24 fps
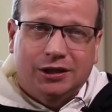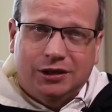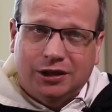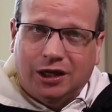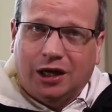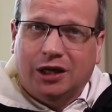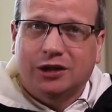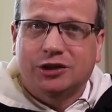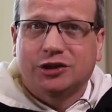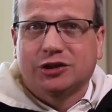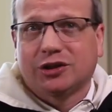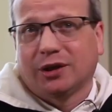
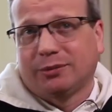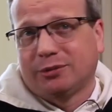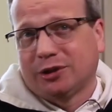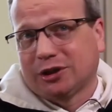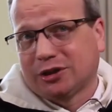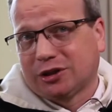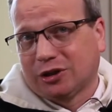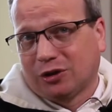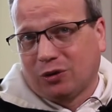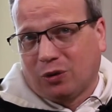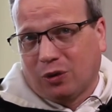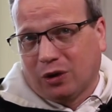not
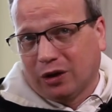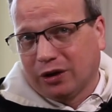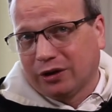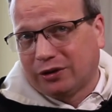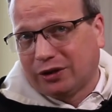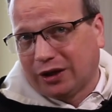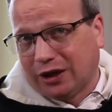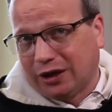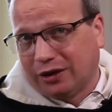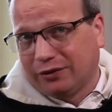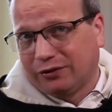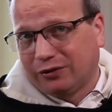subject to
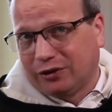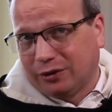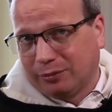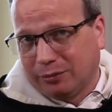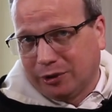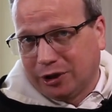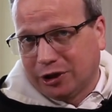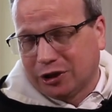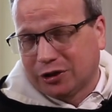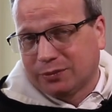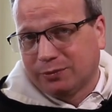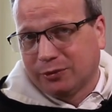qualitative
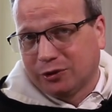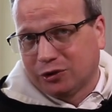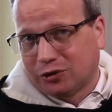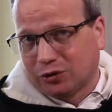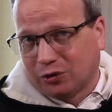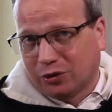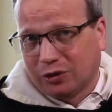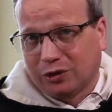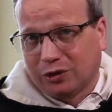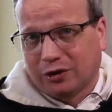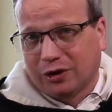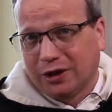diminishment
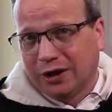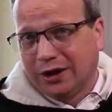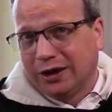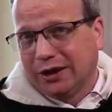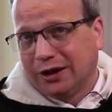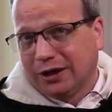or